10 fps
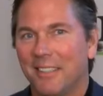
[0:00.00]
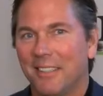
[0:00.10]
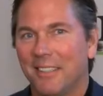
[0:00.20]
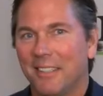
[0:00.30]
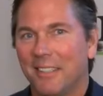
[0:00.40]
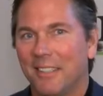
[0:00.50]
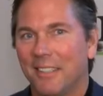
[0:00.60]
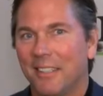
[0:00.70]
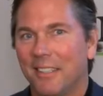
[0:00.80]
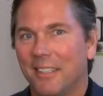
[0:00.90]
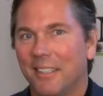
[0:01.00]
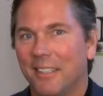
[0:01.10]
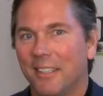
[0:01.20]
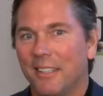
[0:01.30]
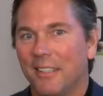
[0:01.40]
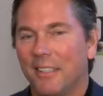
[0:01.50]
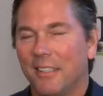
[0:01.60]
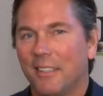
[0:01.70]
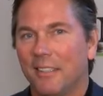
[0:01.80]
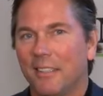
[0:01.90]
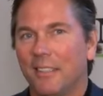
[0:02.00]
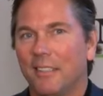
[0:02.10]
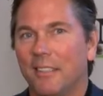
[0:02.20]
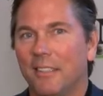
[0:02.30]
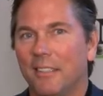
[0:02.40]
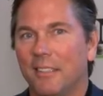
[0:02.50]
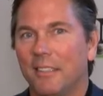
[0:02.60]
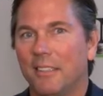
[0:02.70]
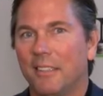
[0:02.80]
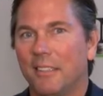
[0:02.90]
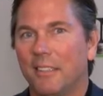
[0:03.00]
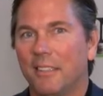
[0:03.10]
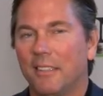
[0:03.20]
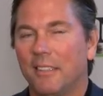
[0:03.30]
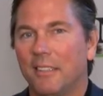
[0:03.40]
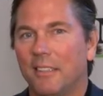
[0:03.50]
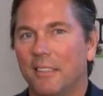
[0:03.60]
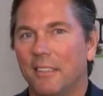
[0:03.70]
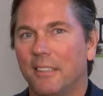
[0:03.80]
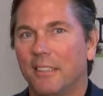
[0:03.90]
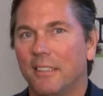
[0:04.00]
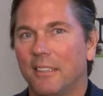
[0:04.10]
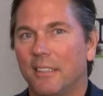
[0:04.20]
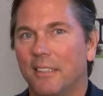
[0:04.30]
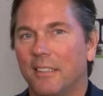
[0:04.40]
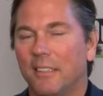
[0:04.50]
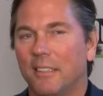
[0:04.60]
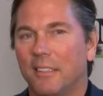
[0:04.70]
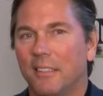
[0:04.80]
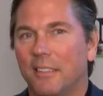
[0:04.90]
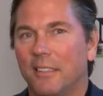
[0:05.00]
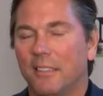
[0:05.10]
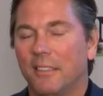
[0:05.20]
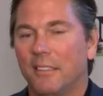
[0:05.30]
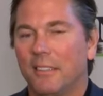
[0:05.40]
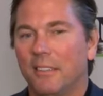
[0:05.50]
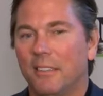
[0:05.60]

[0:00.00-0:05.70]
(silent)